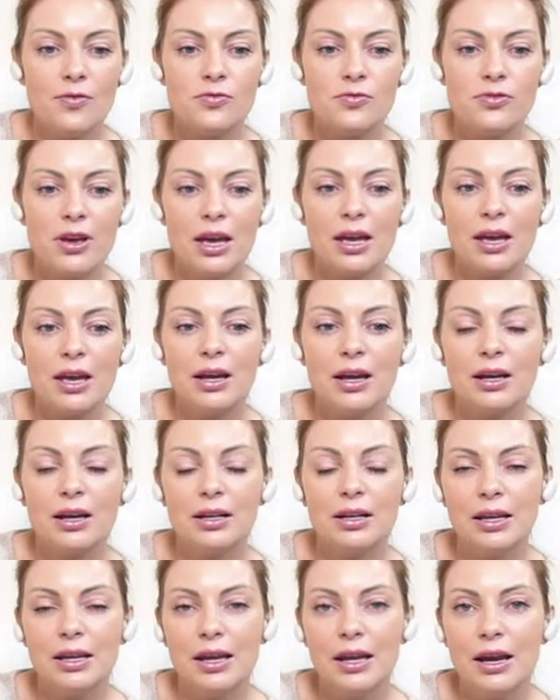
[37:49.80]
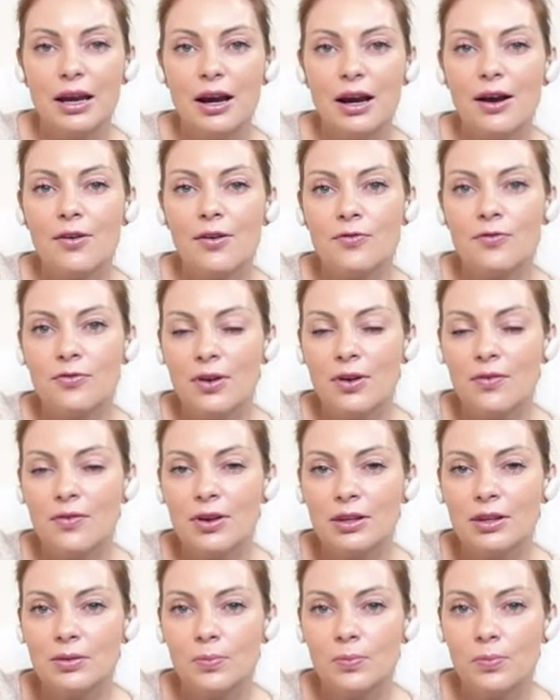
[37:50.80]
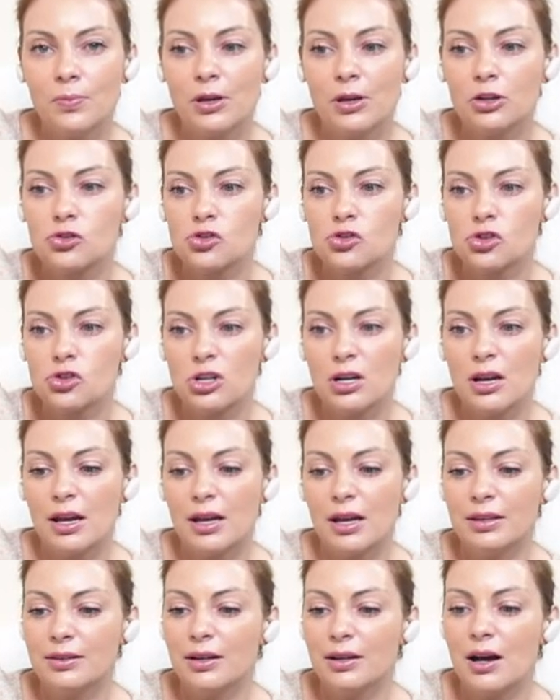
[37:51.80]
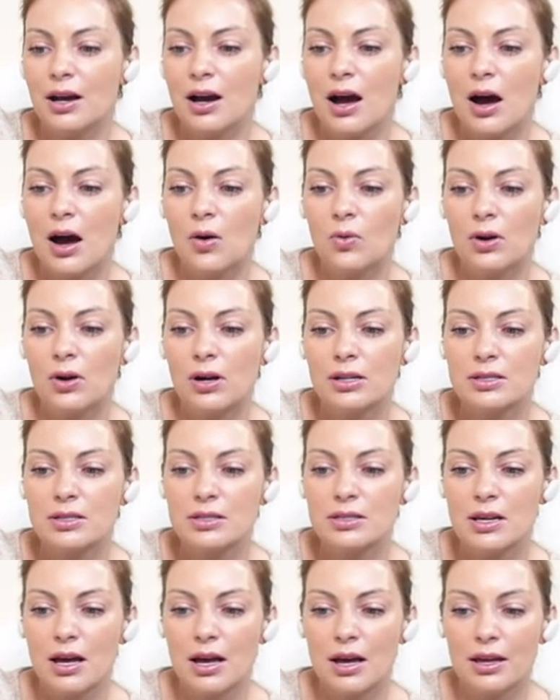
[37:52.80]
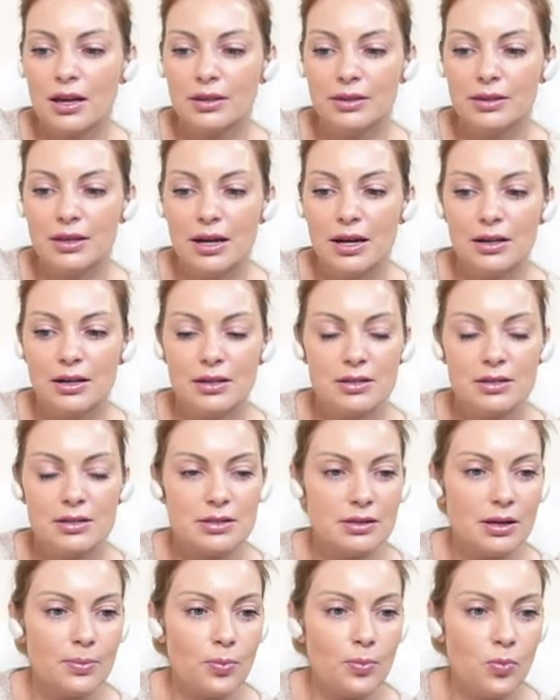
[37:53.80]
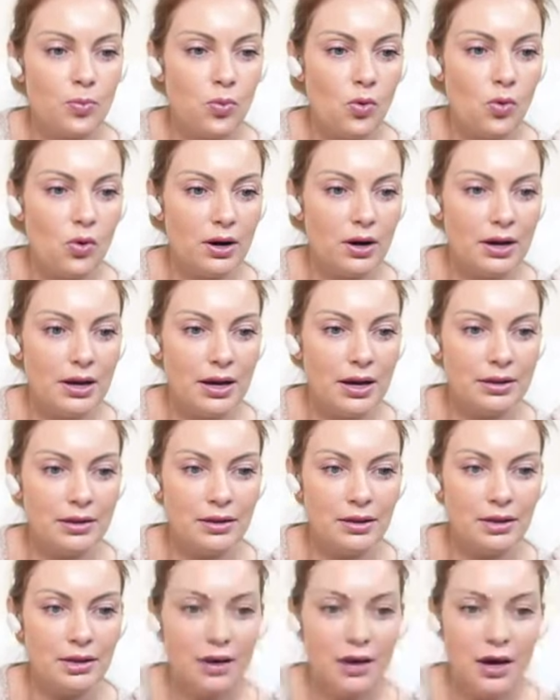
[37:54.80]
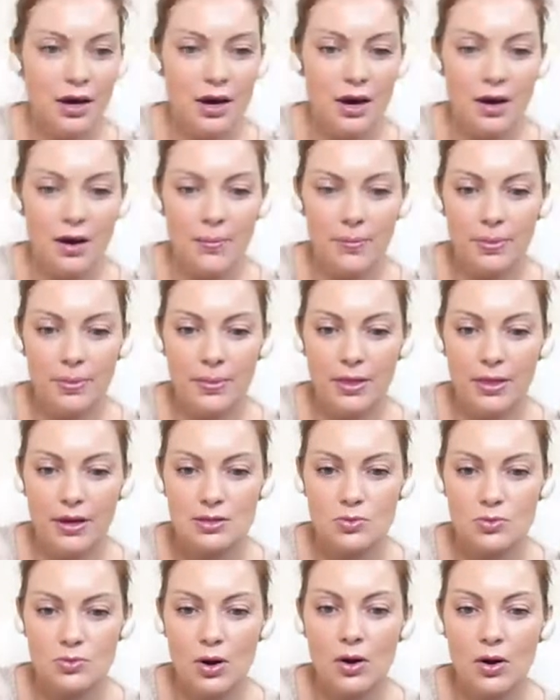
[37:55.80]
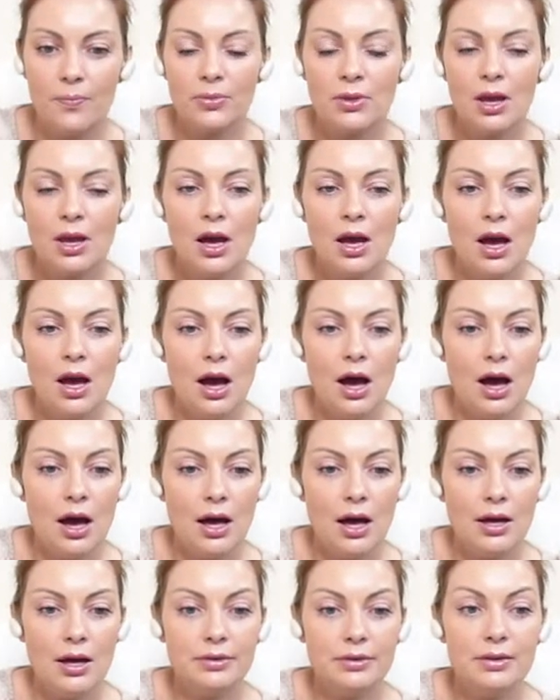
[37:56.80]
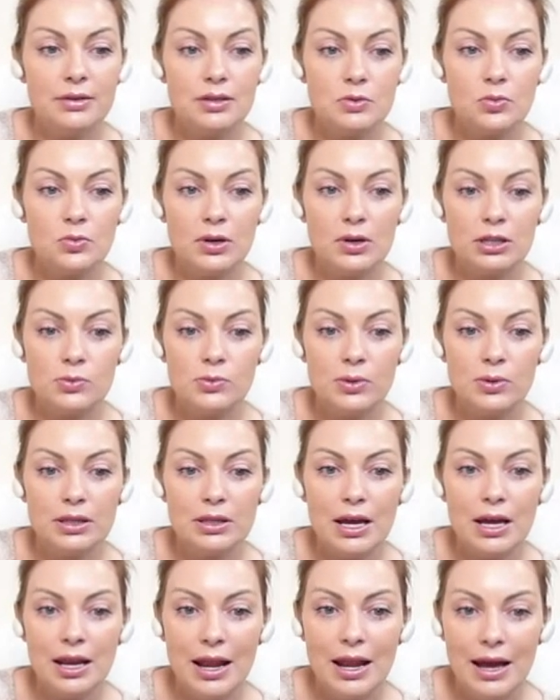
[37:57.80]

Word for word: Uh, very clear, vivid picture and colors uh, that are supported um, as well. Uh, this works with